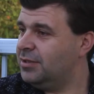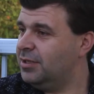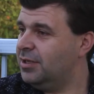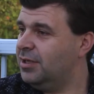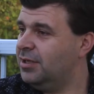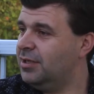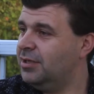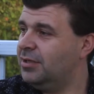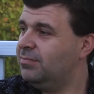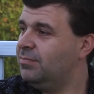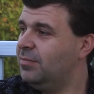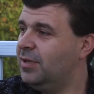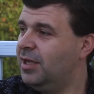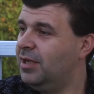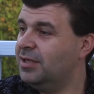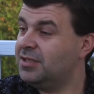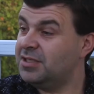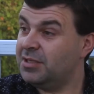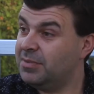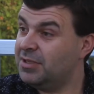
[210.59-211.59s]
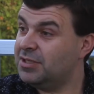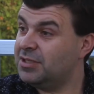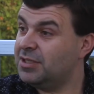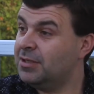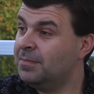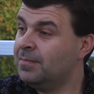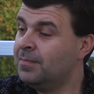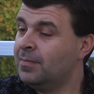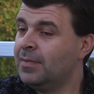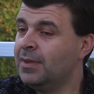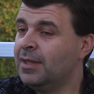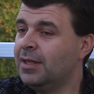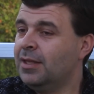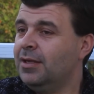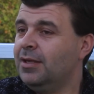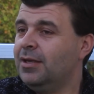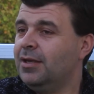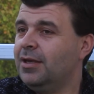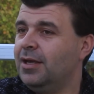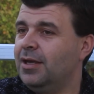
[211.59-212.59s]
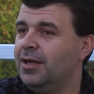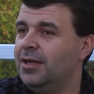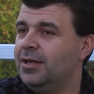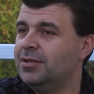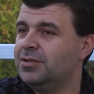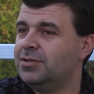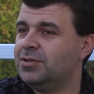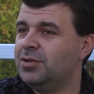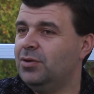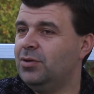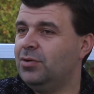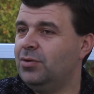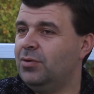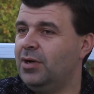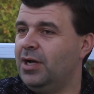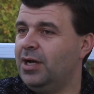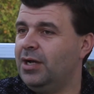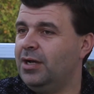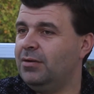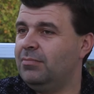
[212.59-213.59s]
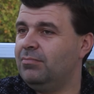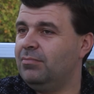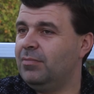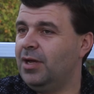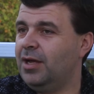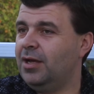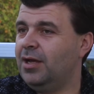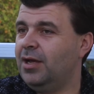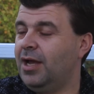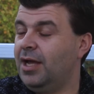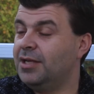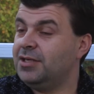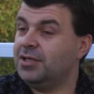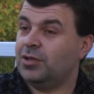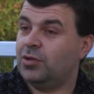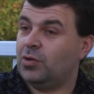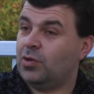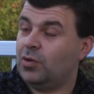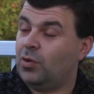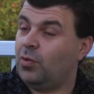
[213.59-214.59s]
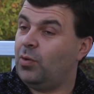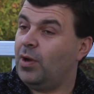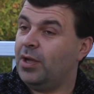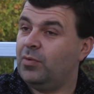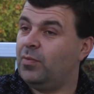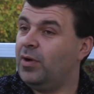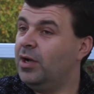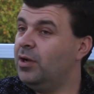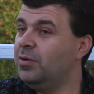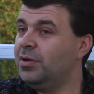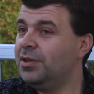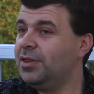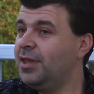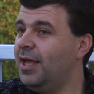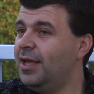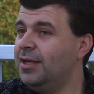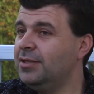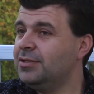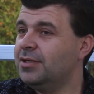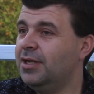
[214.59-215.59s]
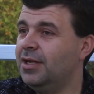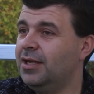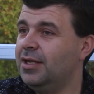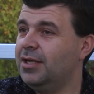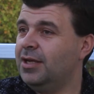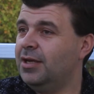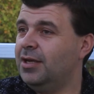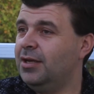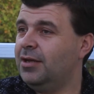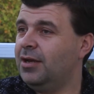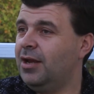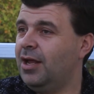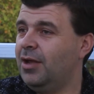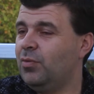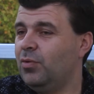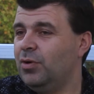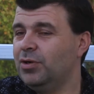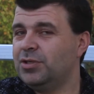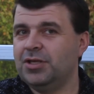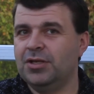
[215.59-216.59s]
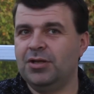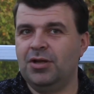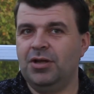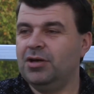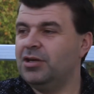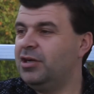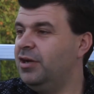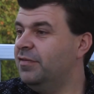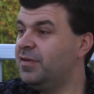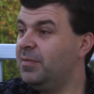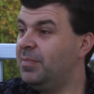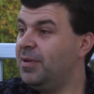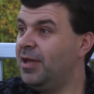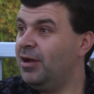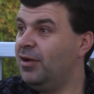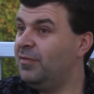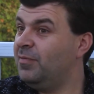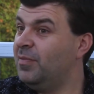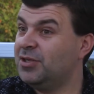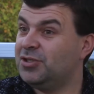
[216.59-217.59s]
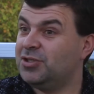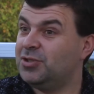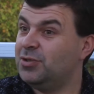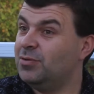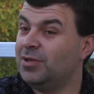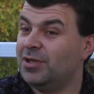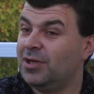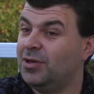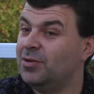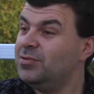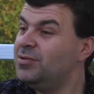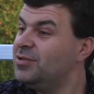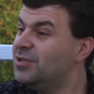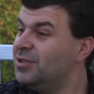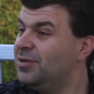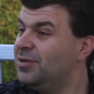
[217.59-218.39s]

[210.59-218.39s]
ICBC. So I did quite well with that. I worked it long enough to pay off my student loans,